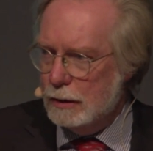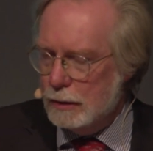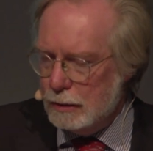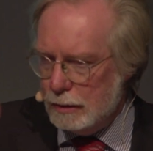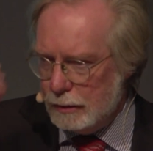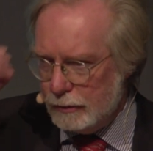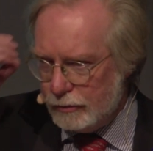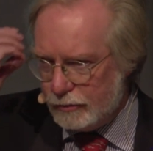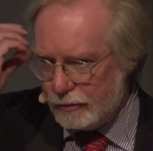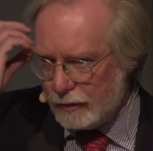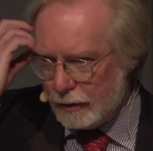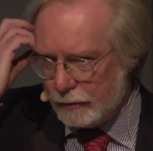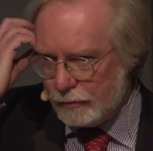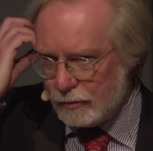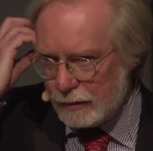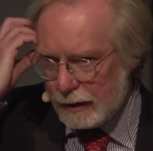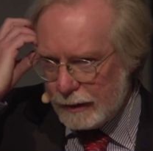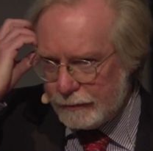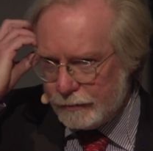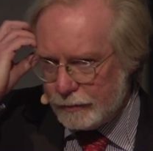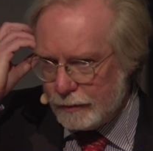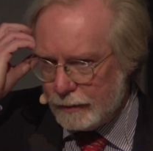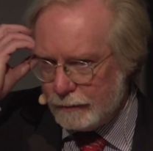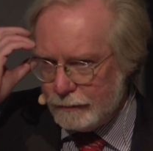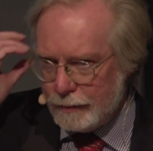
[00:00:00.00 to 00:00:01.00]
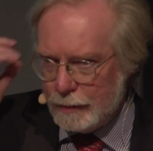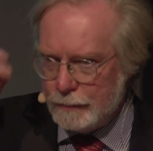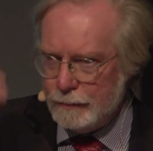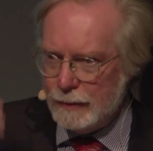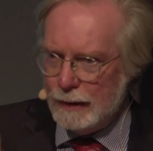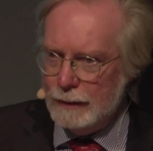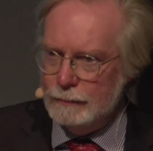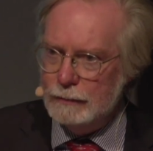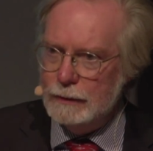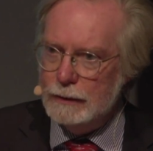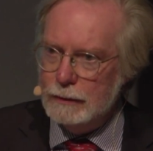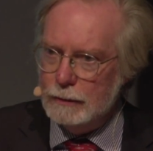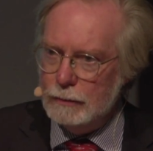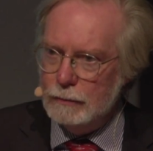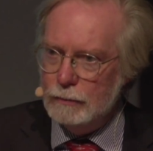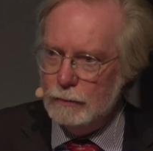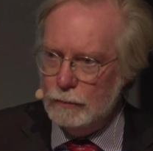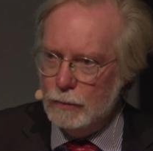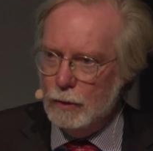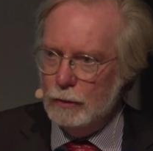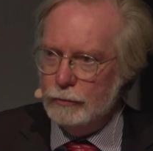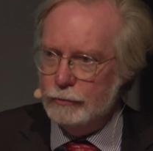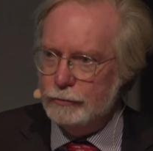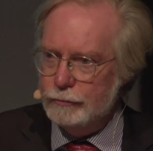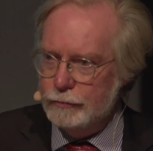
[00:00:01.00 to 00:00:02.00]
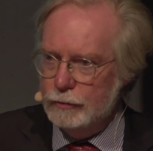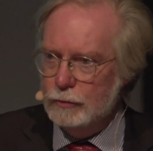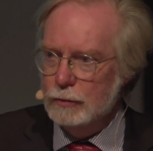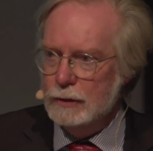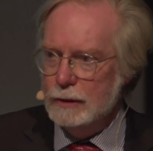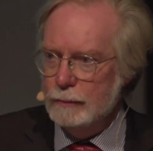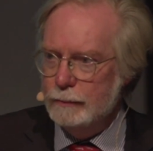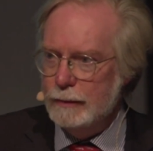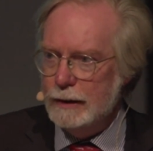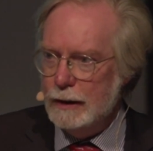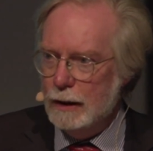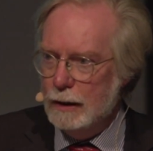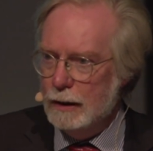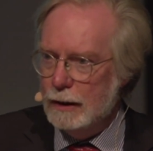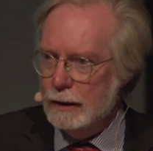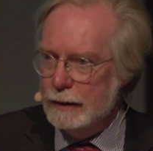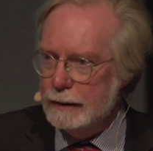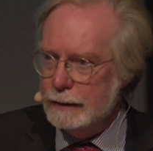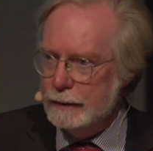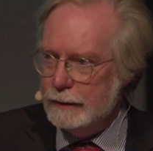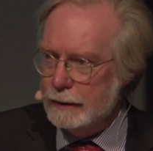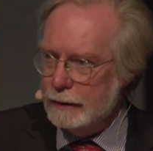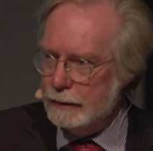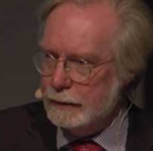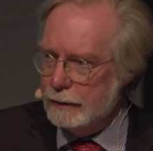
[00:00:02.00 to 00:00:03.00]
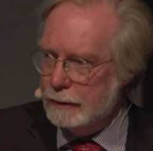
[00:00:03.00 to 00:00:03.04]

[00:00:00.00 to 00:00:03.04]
the Central African Republic was falling behind